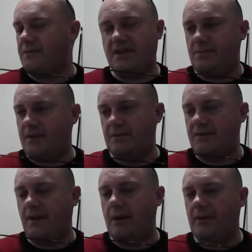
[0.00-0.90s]
This becomes
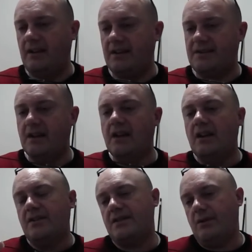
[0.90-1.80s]
fiberglass.
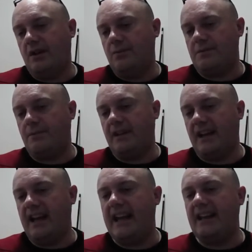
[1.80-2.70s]
So I was putting
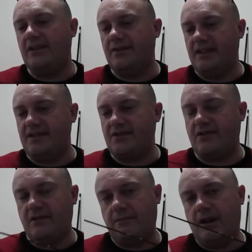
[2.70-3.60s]
heat on this,
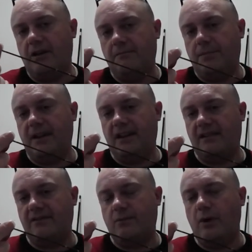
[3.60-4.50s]
trying to unpick
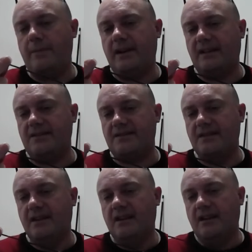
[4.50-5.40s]
the whippings,
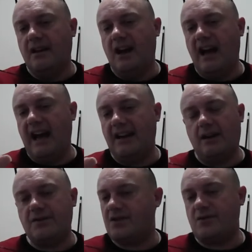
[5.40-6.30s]
and I
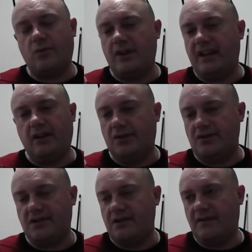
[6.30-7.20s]
was just really
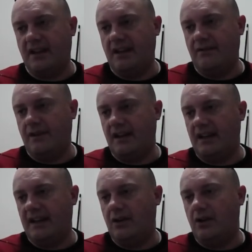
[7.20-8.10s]
conscious of it
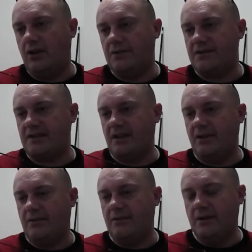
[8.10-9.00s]
getting hot. So
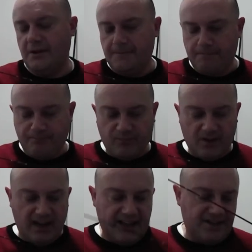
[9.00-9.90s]

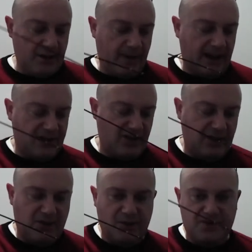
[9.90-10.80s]
I ended up actually
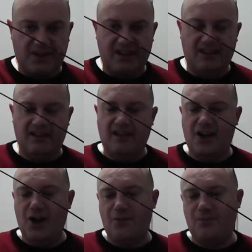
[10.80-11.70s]
using
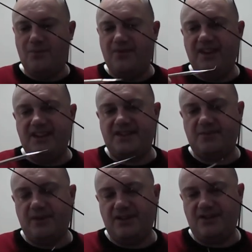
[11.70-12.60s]
this,
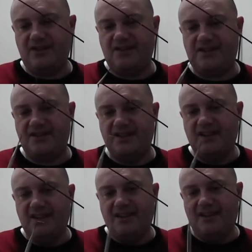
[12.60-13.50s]
which is
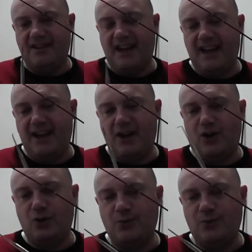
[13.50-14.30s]
a old